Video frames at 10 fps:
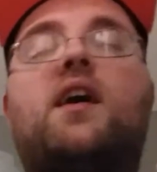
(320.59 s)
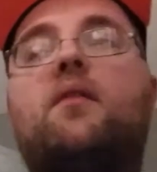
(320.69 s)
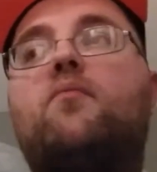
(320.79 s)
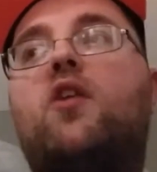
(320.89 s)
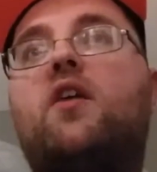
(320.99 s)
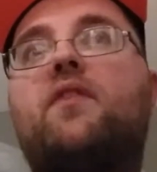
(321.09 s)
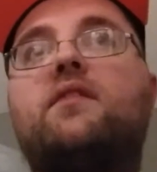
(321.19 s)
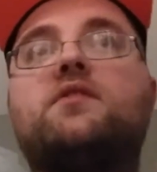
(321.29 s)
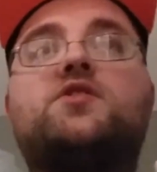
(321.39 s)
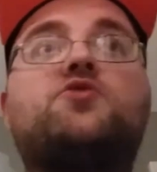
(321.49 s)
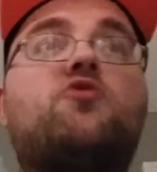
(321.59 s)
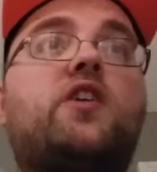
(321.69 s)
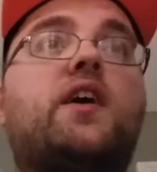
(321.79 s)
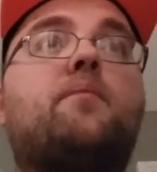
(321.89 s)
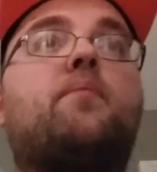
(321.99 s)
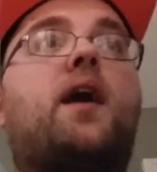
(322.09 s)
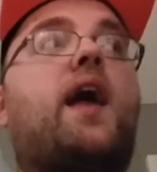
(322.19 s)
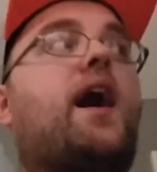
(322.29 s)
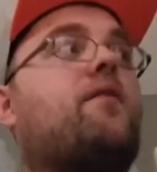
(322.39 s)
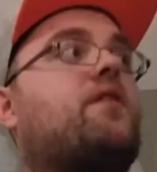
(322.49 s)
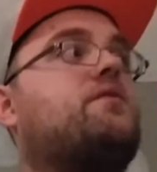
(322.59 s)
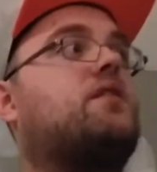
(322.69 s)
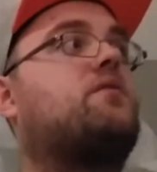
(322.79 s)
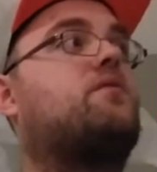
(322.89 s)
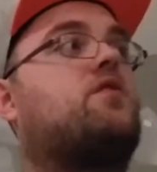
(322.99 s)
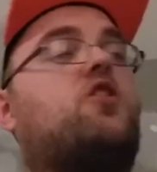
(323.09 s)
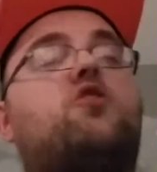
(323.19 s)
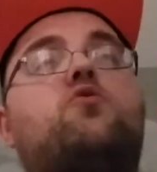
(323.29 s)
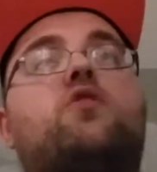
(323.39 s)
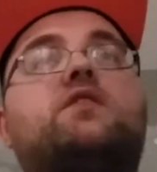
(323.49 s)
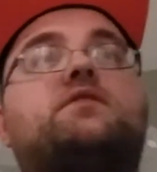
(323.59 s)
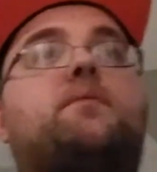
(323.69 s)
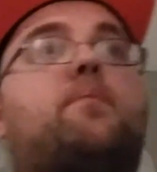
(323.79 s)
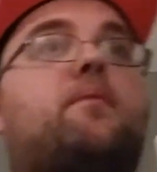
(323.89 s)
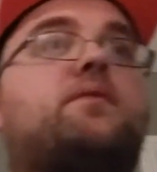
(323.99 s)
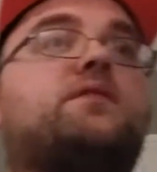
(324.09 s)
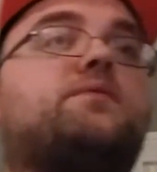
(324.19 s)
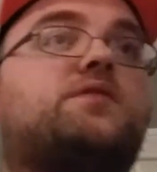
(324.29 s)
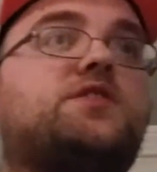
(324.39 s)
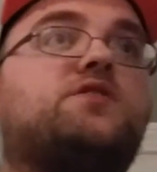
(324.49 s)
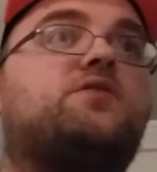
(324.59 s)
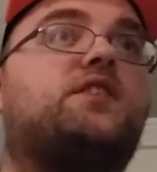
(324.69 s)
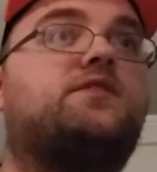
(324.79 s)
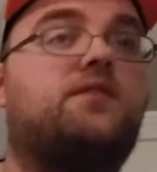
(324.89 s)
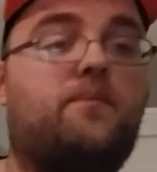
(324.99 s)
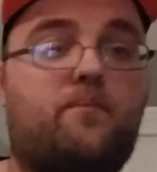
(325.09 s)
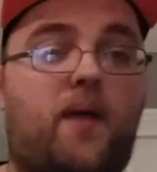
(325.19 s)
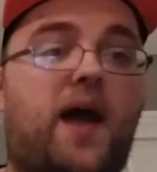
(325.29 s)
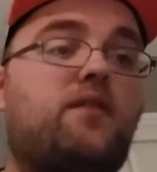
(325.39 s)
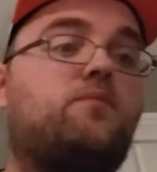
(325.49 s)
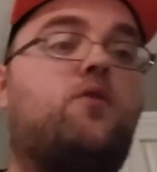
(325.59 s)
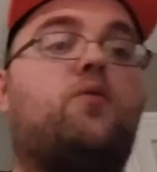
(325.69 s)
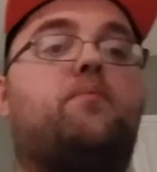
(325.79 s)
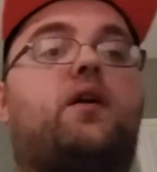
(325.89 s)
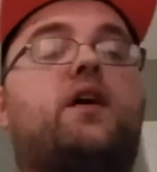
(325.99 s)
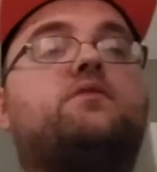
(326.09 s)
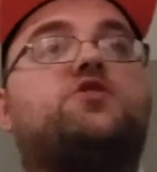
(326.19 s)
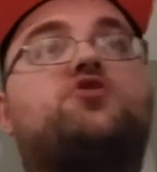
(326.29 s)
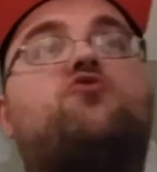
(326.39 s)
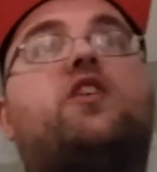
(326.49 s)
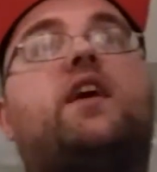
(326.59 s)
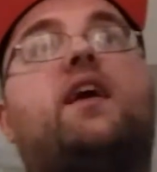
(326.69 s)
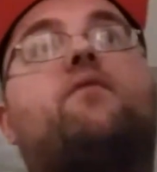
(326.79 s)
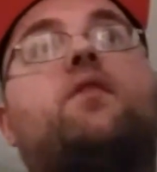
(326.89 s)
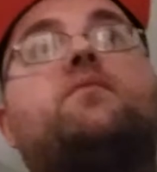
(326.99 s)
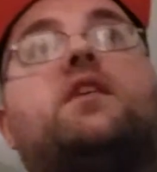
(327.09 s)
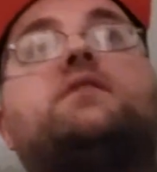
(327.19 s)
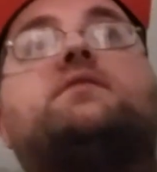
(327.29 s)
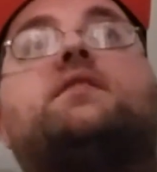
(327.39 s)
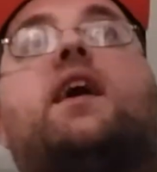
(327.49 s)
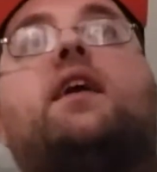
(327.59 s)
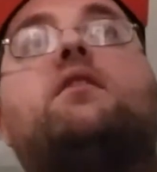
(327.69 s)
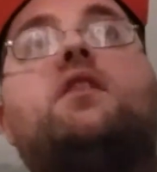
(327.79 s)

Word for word: Um, well, they destroy it by having the girl who is the, the sister that's the battle mobot destroy it from the inside,